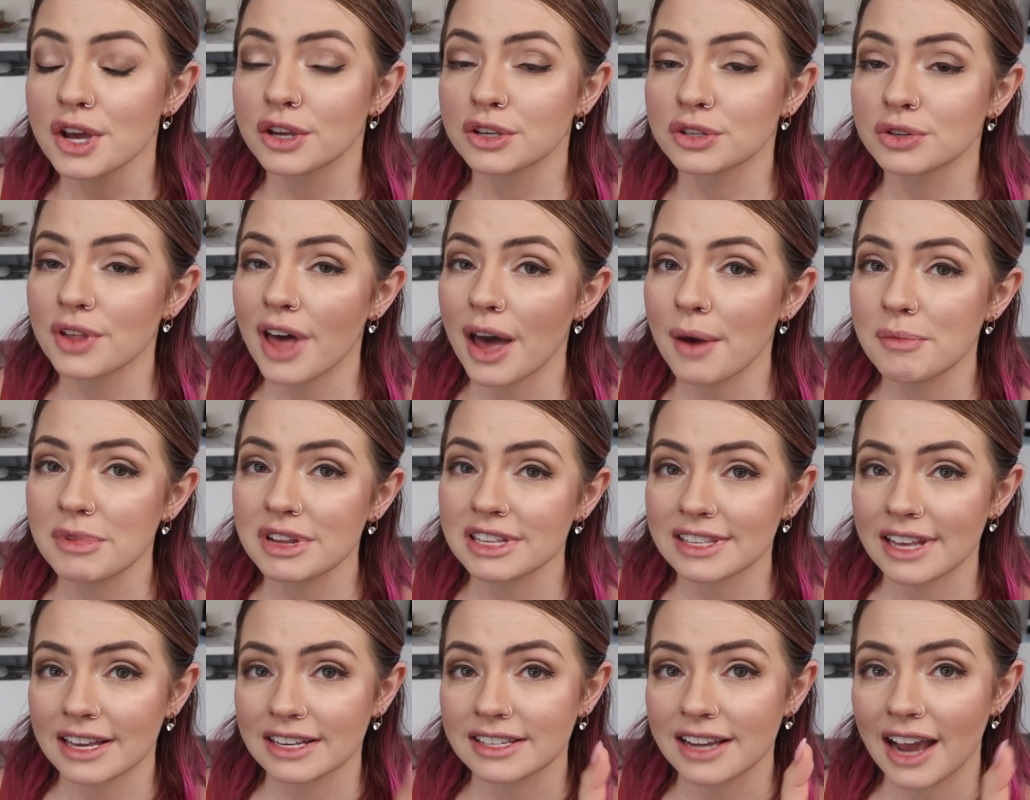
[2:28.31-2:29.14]
So that
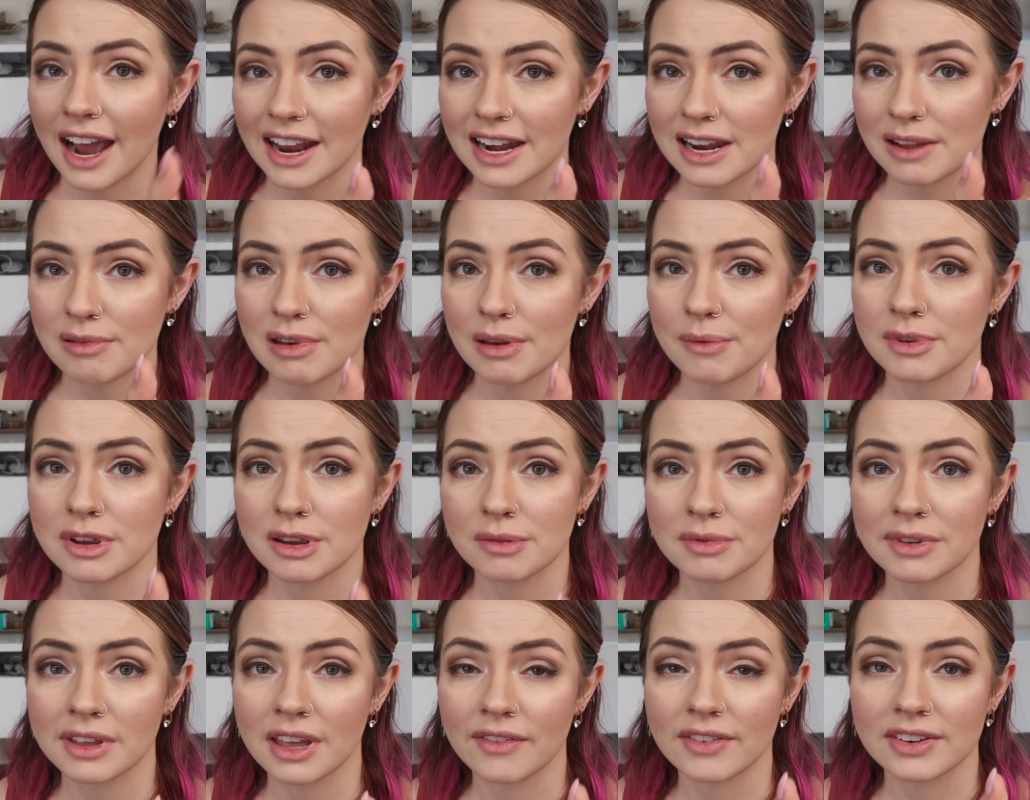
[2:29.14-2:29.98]
means that tiny baby
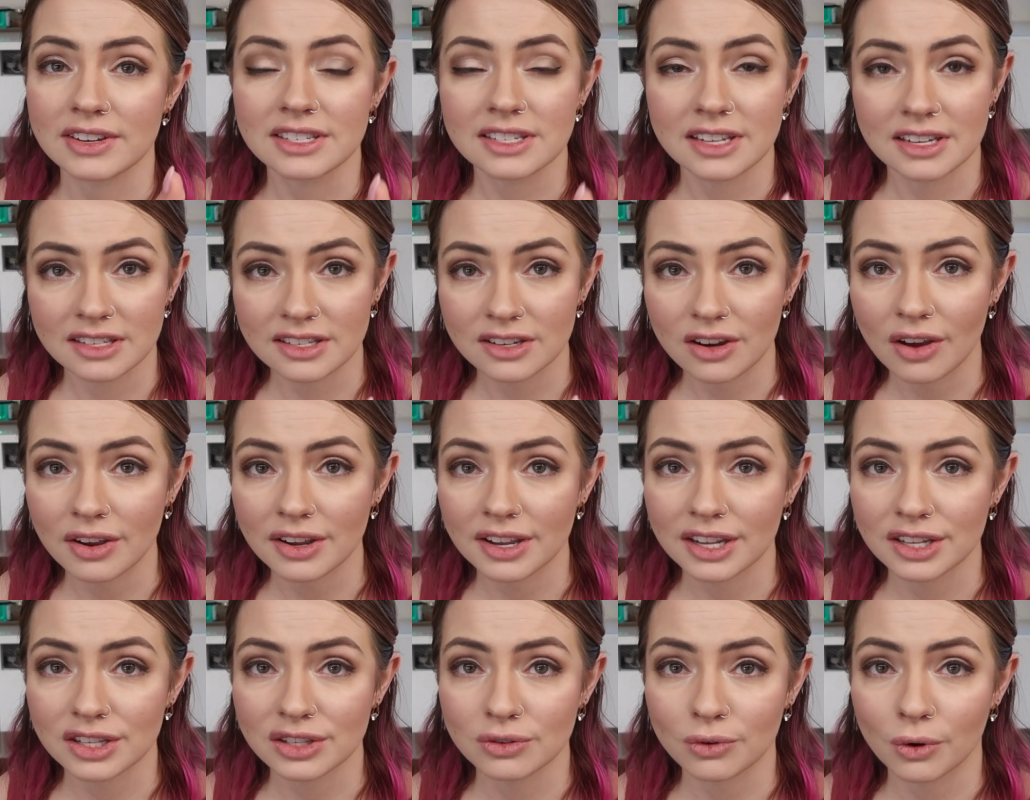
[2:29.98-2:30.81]
chameleon, if it does not
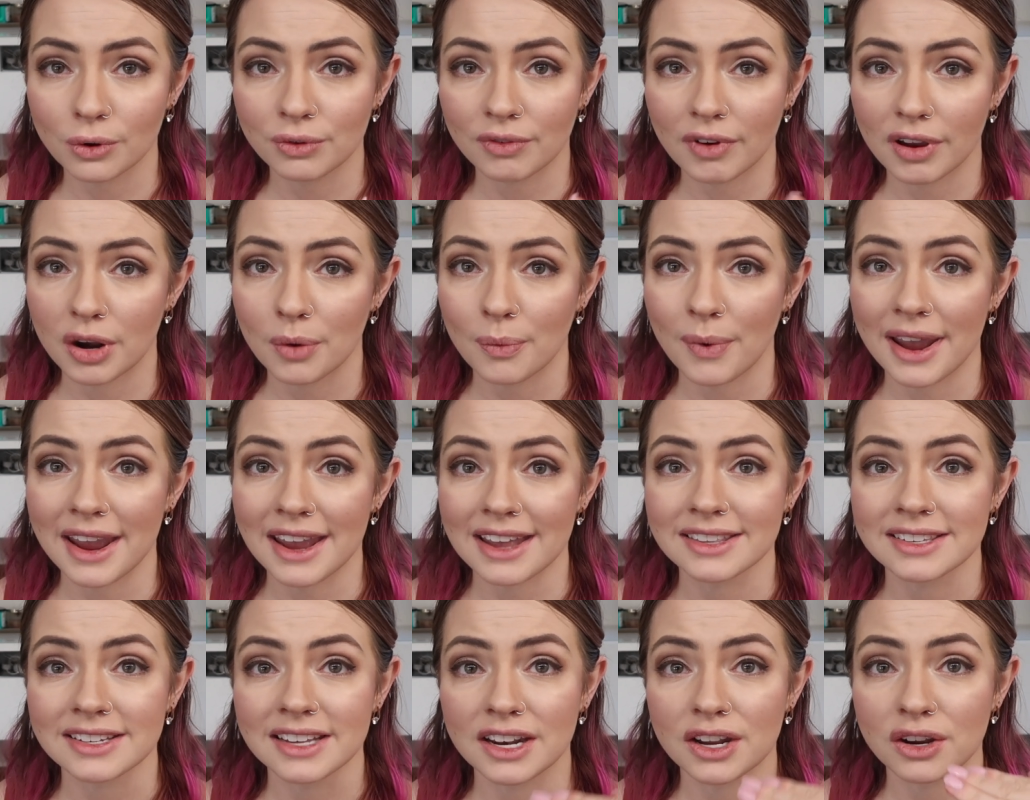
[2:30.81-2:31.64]
get sold right away,
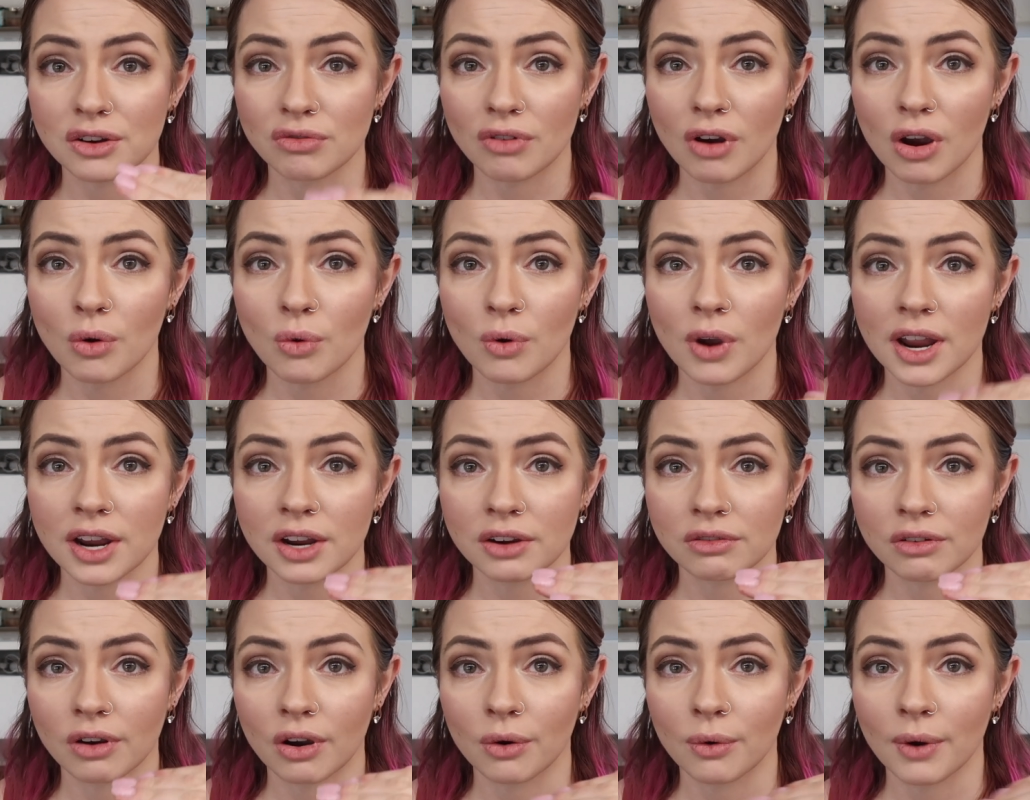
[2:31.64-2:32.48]
it's gonna grow and
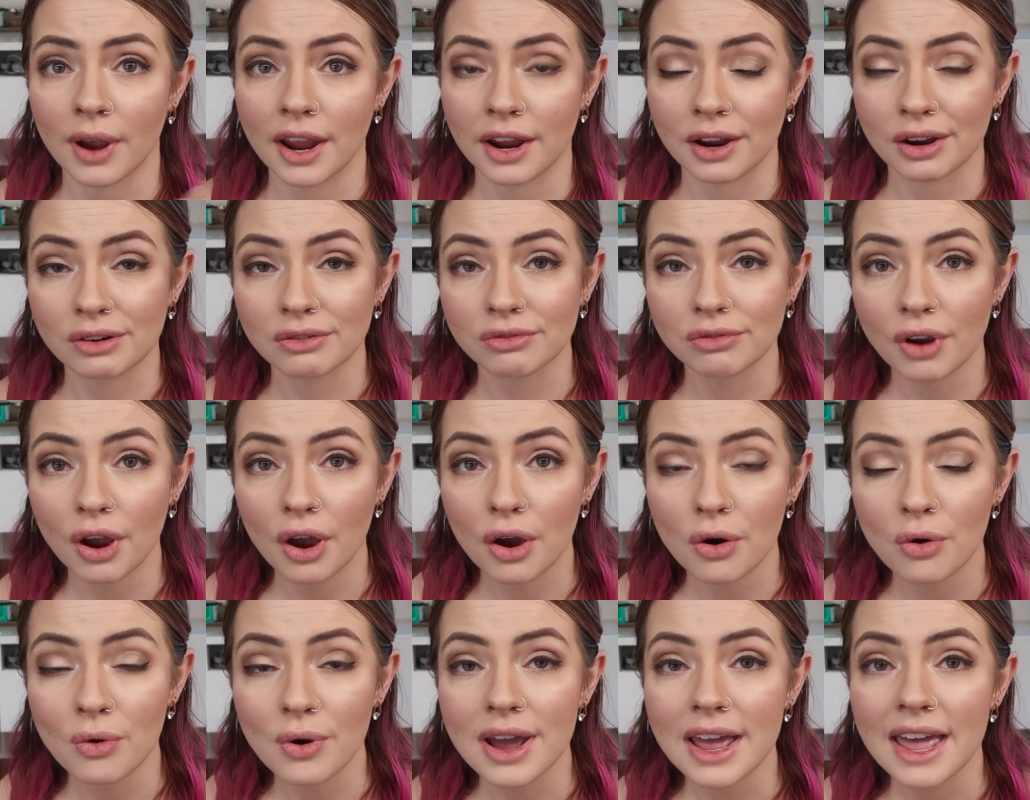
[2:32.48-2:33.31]
grow and
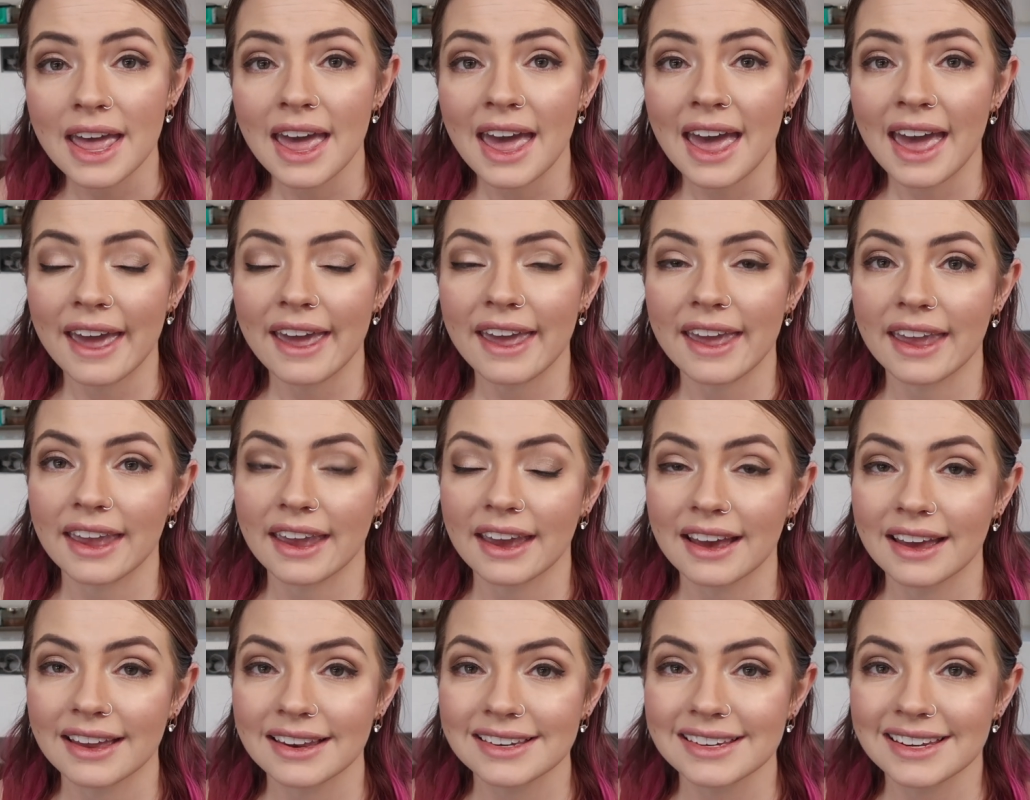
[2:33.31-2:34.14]
grow,
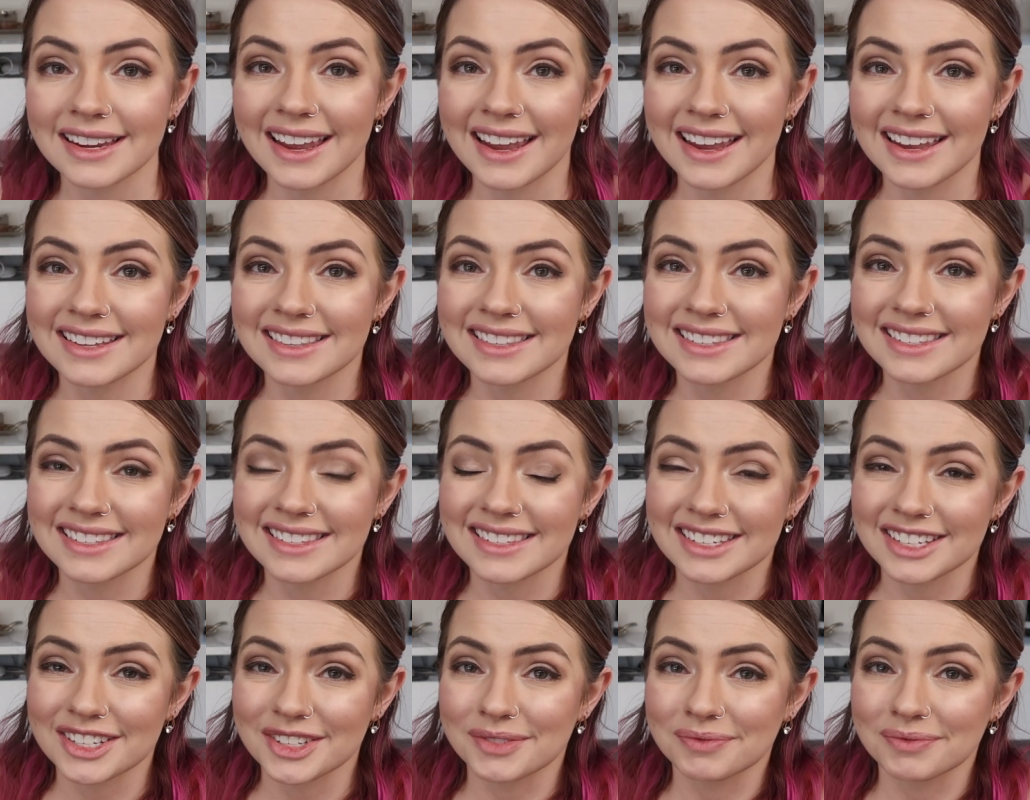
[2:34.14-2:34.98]
and it's